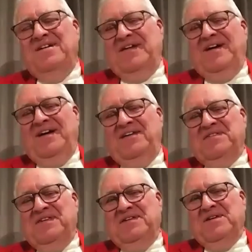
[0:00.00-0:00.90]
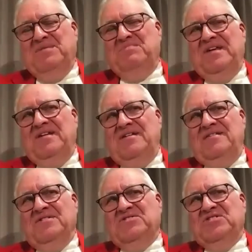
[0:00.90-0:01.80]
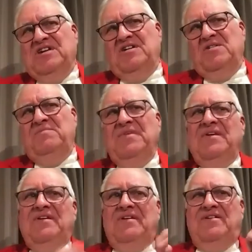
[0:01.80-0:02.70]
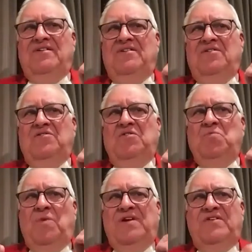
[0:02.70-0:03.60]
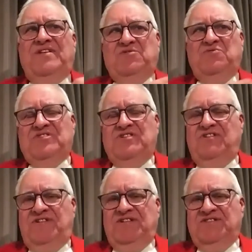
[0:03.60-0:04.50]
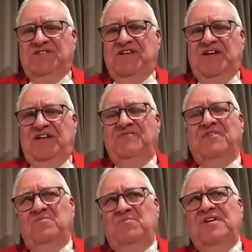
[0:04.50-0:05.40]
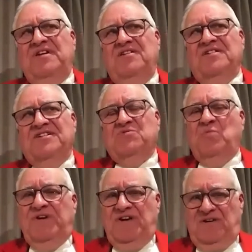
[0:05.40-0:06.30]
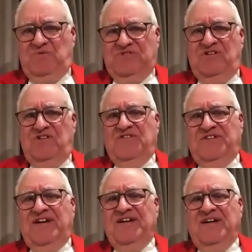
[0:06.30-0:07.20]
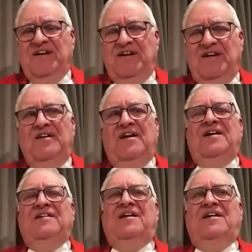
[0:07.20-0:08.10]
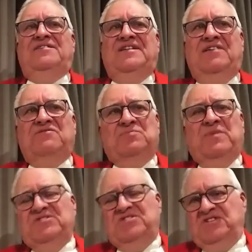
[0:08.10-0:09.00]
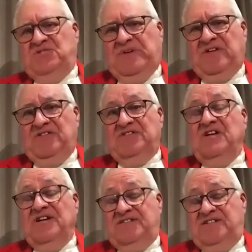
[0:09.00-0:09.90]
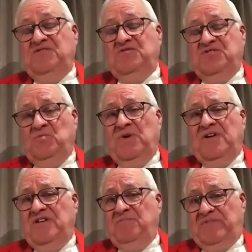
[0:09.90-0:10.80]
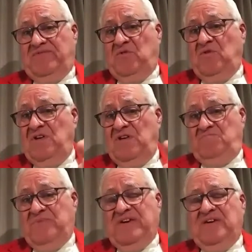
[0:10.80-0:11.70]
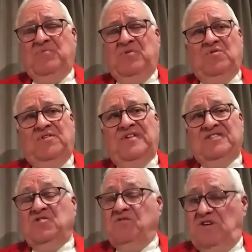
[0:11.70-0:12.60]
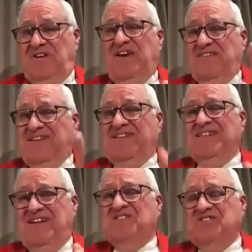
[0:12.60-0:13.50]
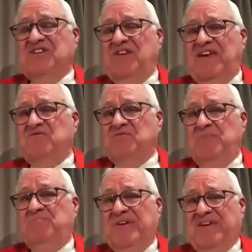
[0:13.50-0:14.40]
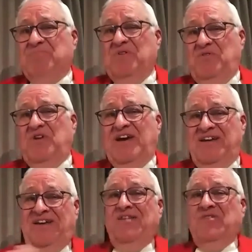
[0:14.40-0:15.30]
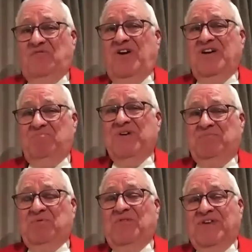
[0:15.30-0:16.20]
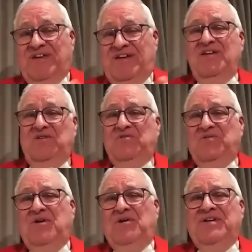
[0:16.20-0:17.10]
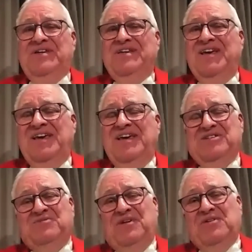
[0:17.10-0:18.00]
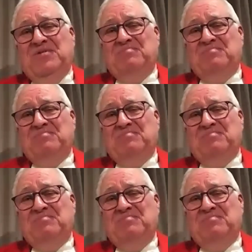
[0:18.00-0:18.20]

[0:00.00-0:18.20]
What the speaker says: I think the term, you worry to a certain extent. If I'm really honest, when I was a lot younger and I didn't have as much experience, I did used to worry before big important events, or not. They didn't necessarily have to be big, but if you had the right people there, you know it's very